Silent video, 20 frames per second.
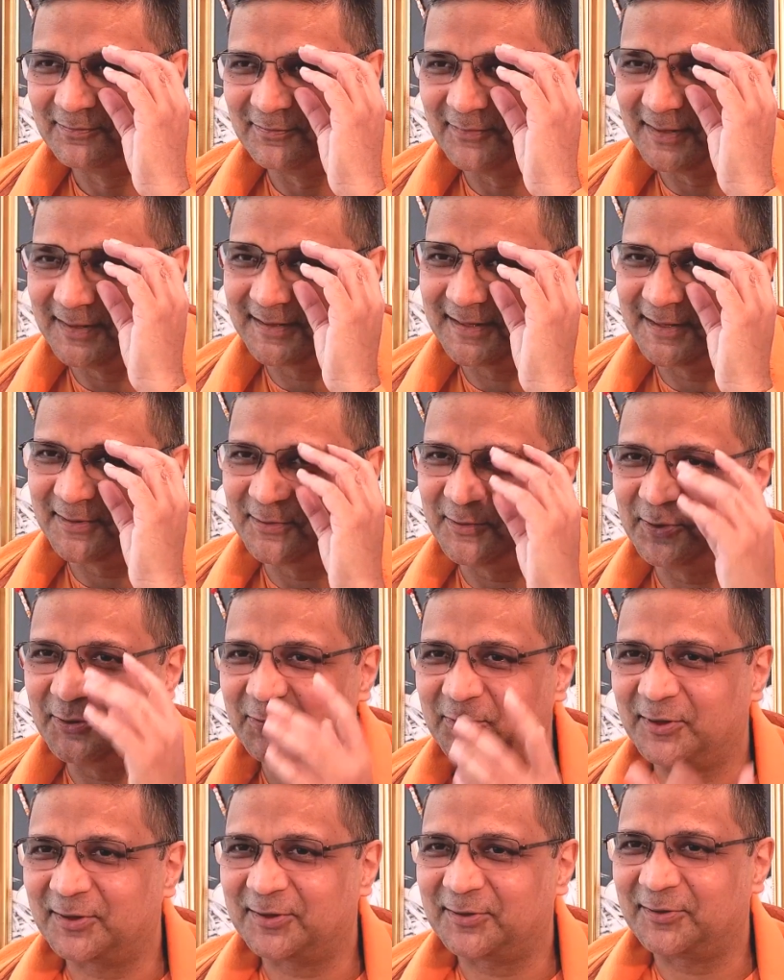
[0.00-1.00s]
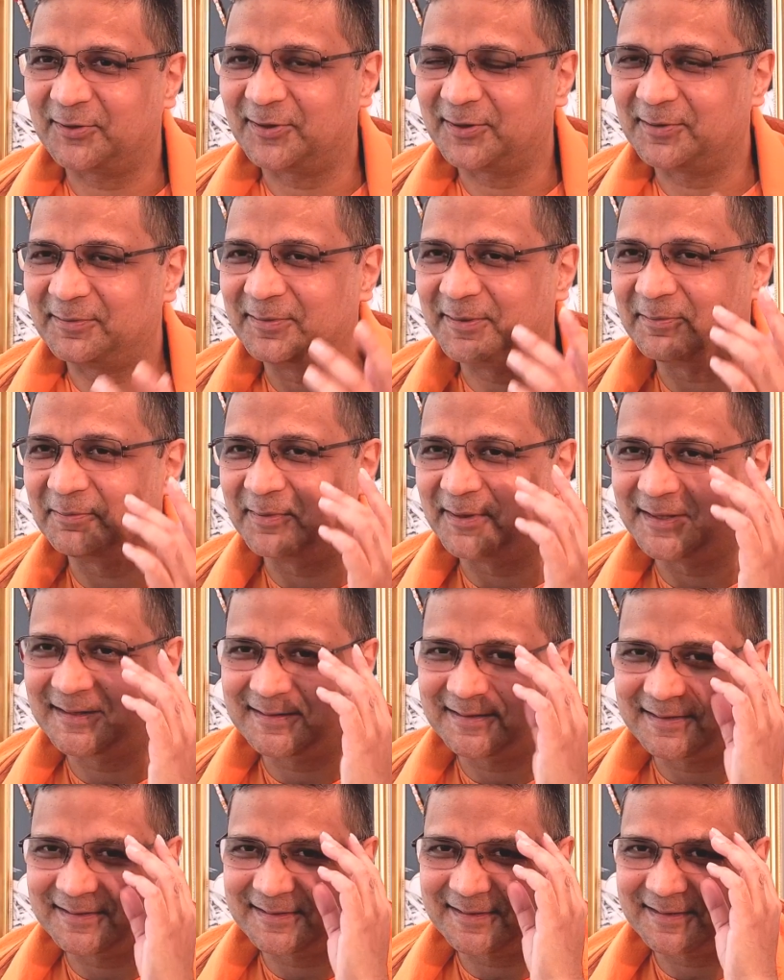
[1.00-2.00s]
We think, oh, what a horrible
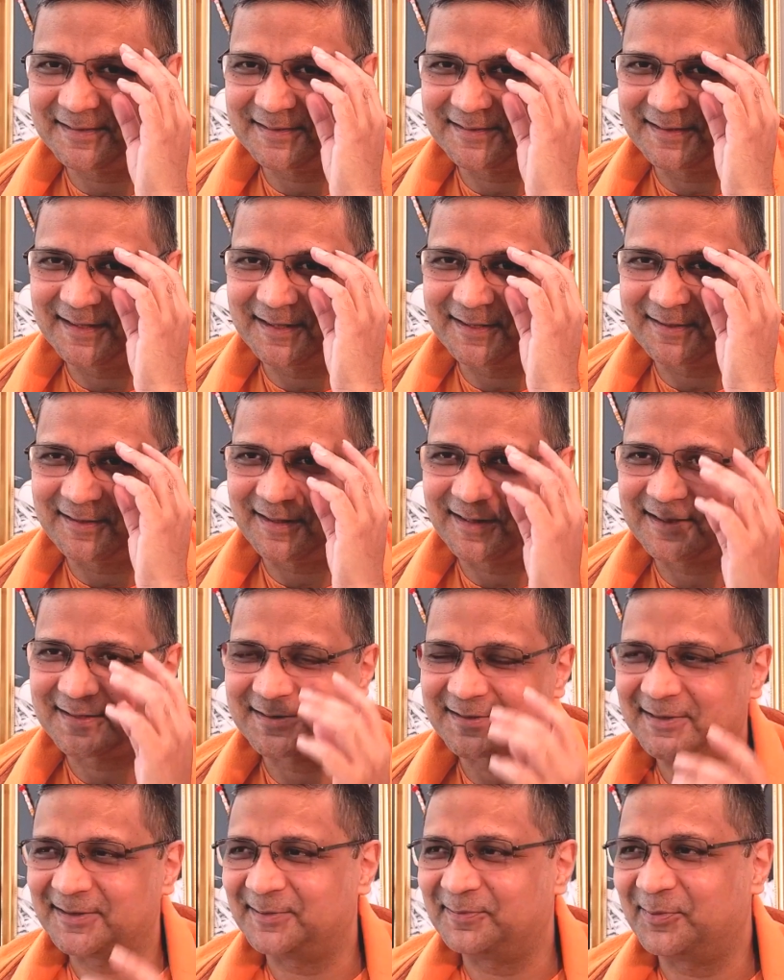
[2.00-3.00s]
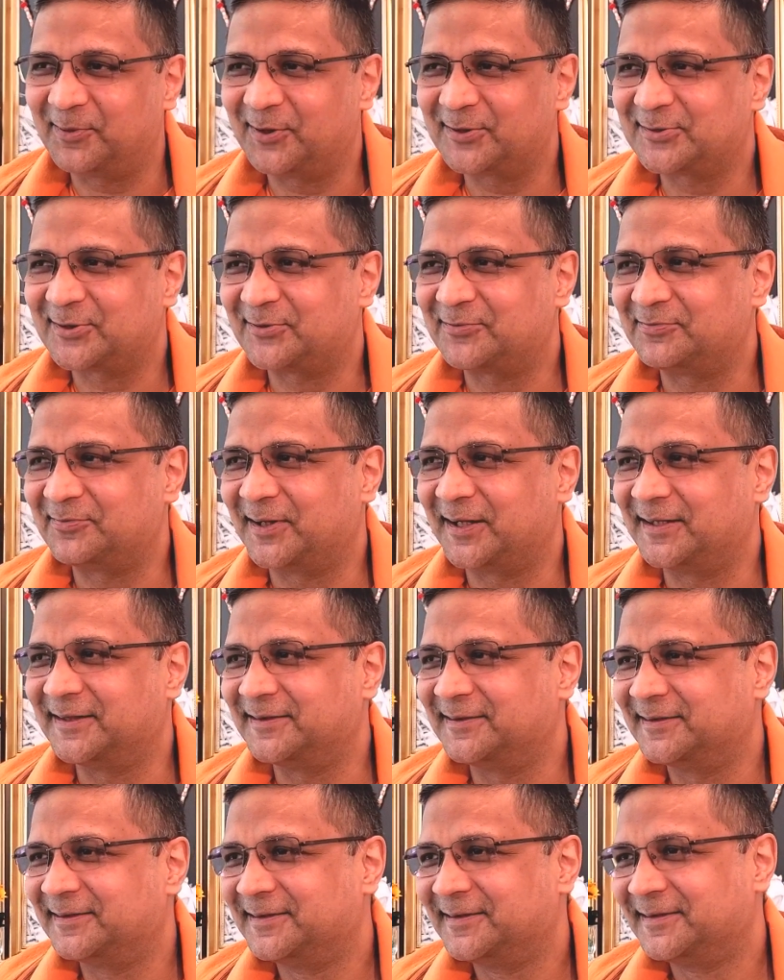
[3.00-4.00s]
place this is, that rascal boss of
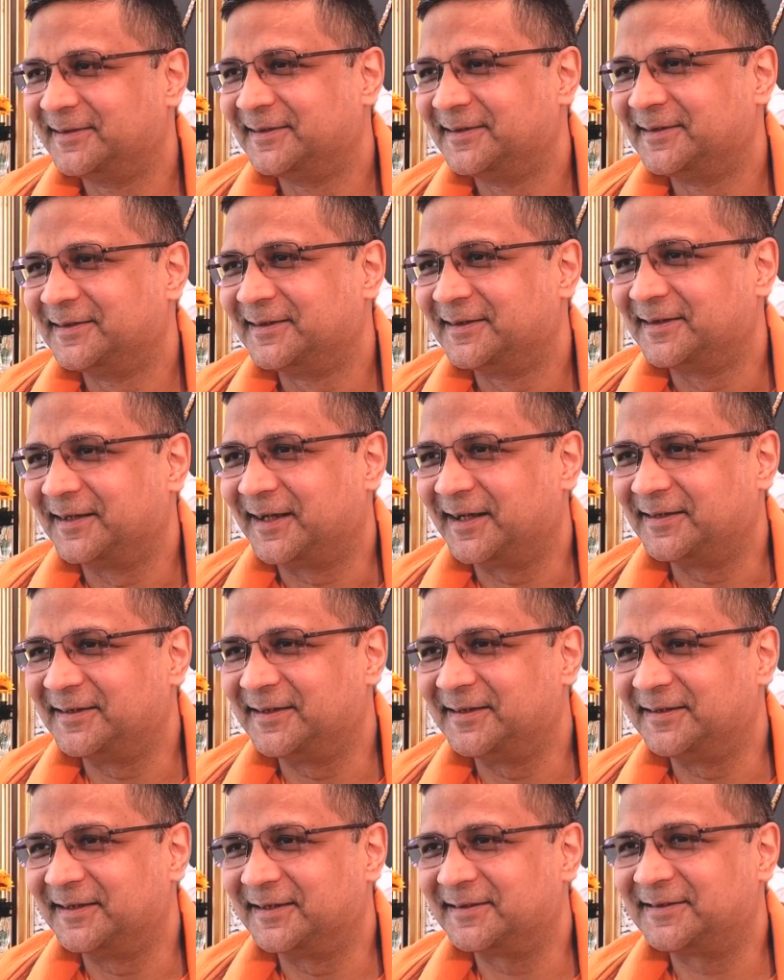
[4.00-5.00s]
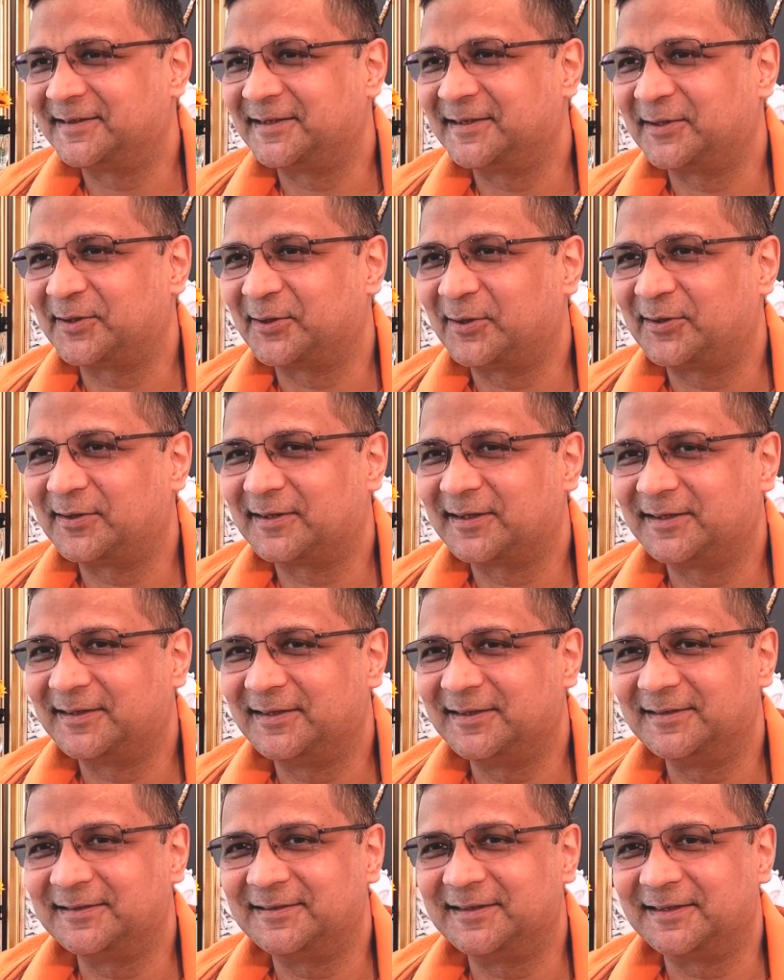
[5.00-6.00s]
mine. I did nothing wrong and
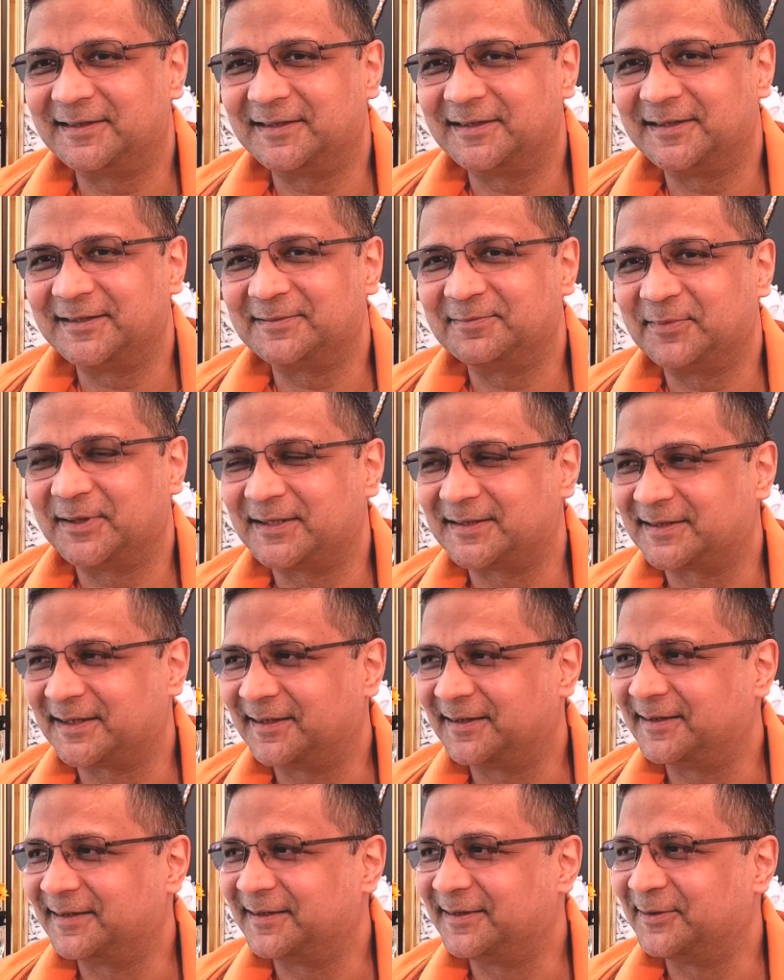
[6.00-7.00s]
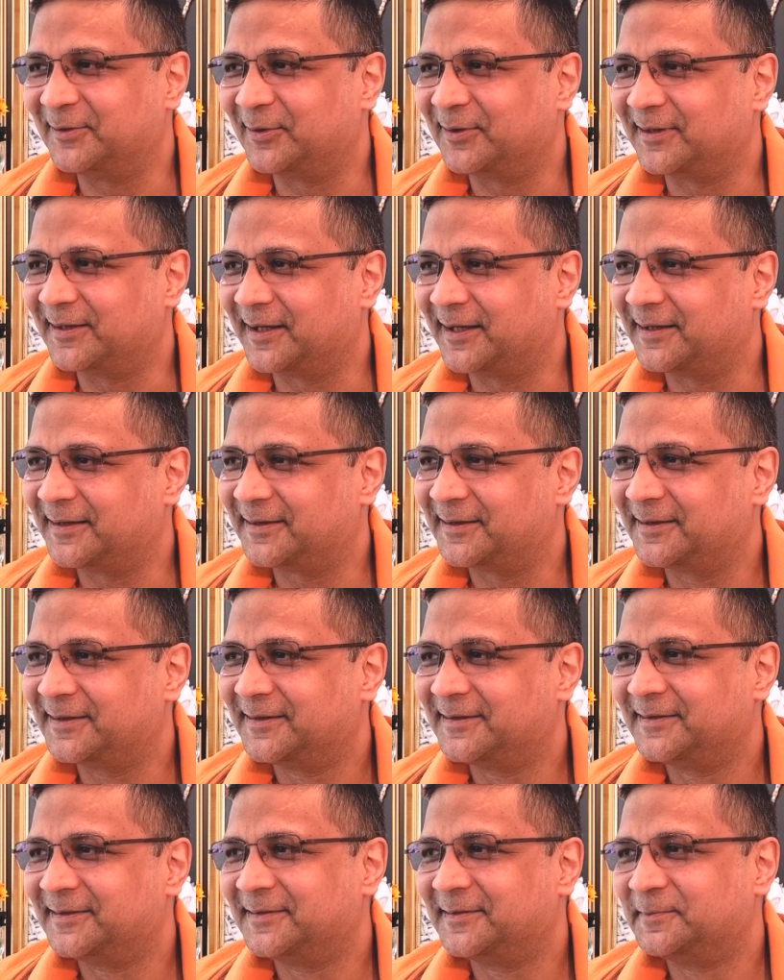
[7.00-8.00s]
he has decreased my salary, all that.
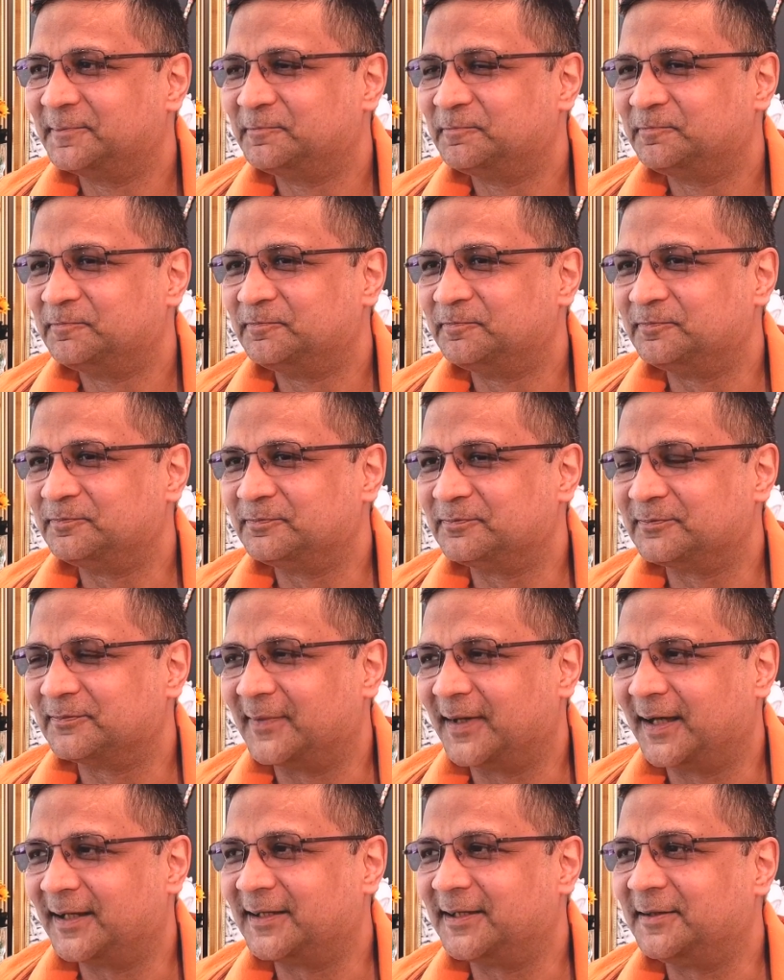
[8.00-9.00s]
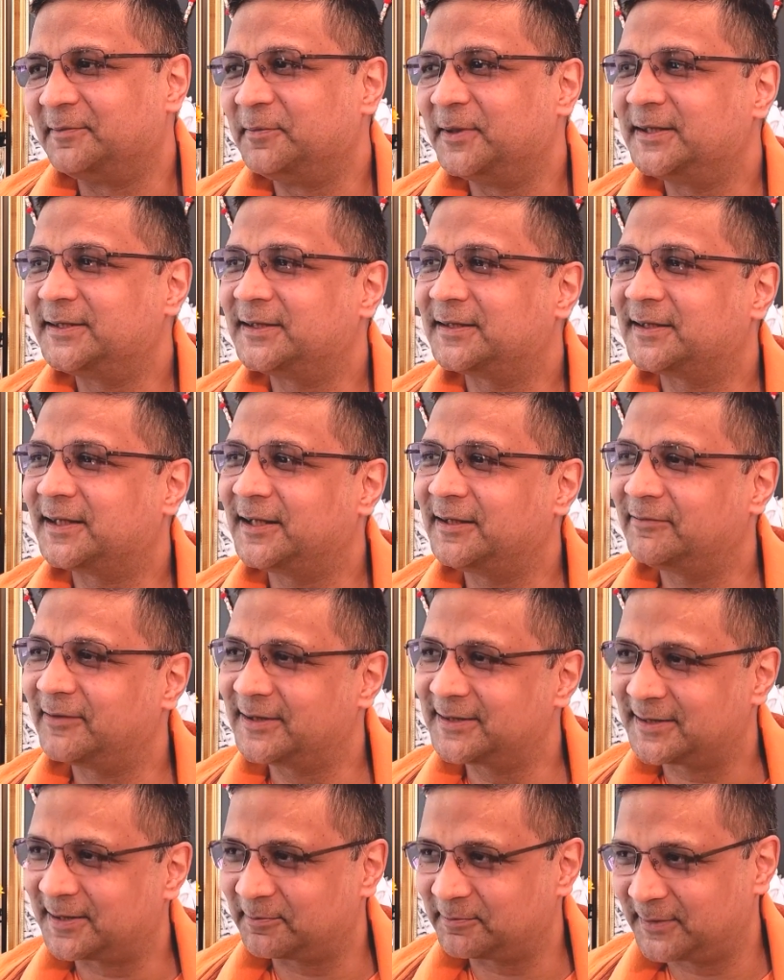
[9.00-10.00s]
And immediately
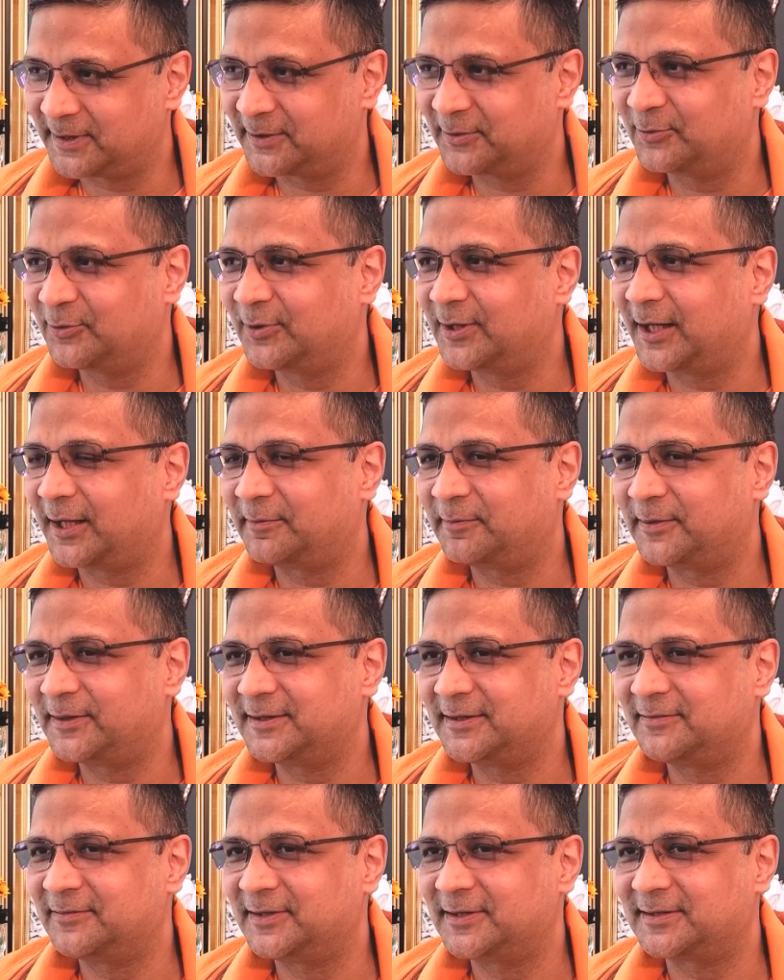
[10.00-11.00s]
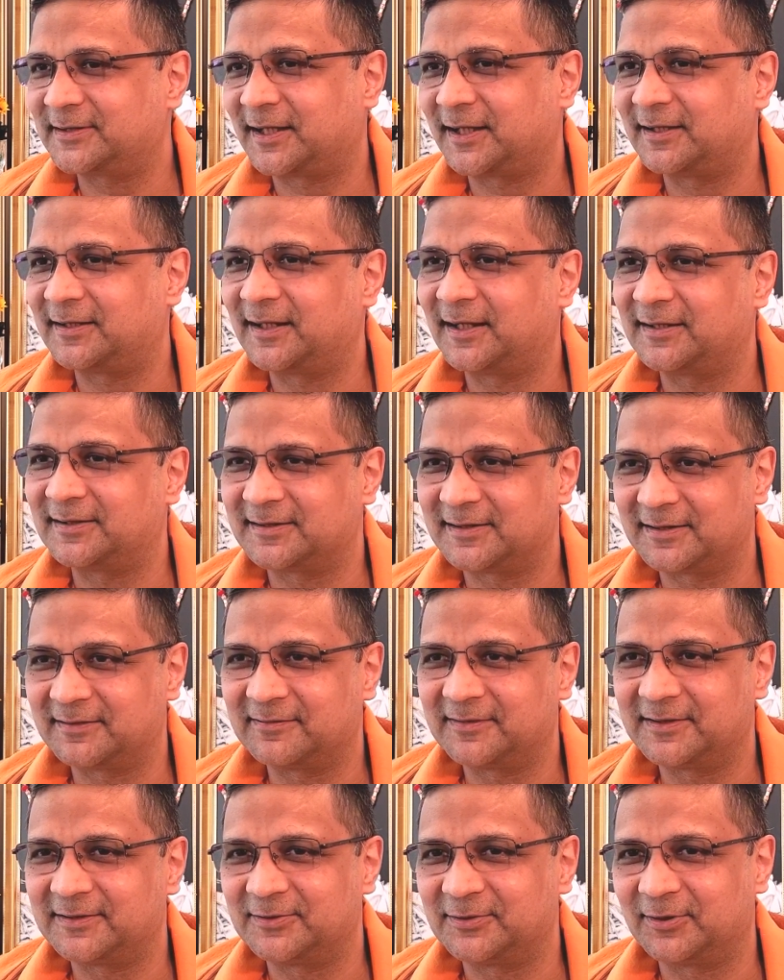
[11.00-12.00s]
when something good happens, we start dancing
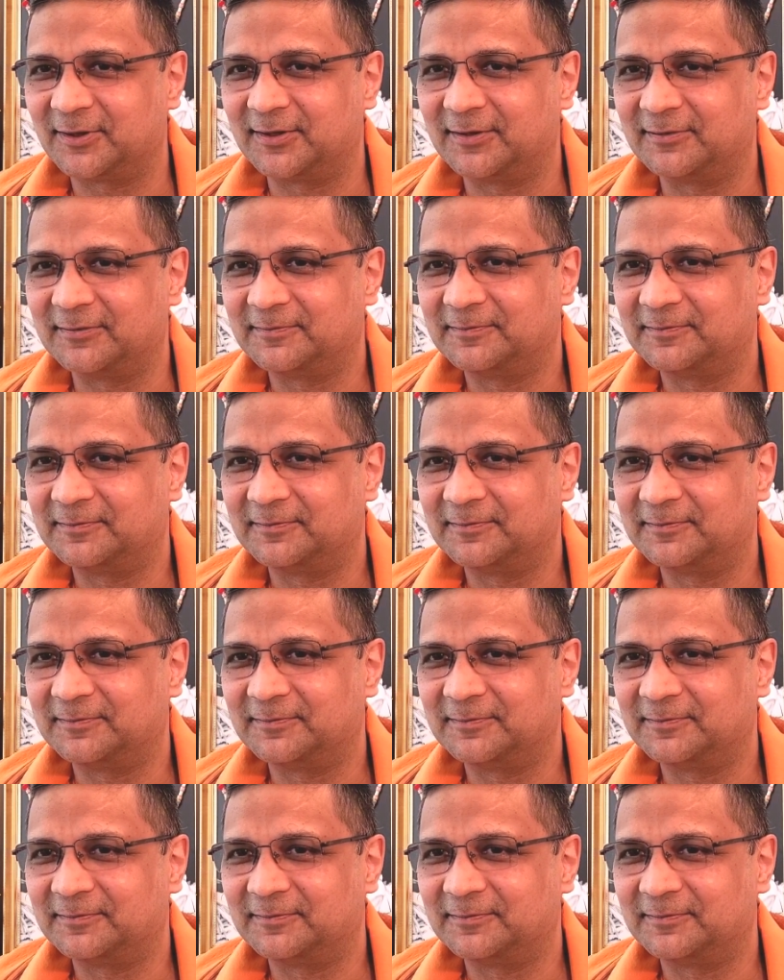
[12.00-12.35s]
with joy.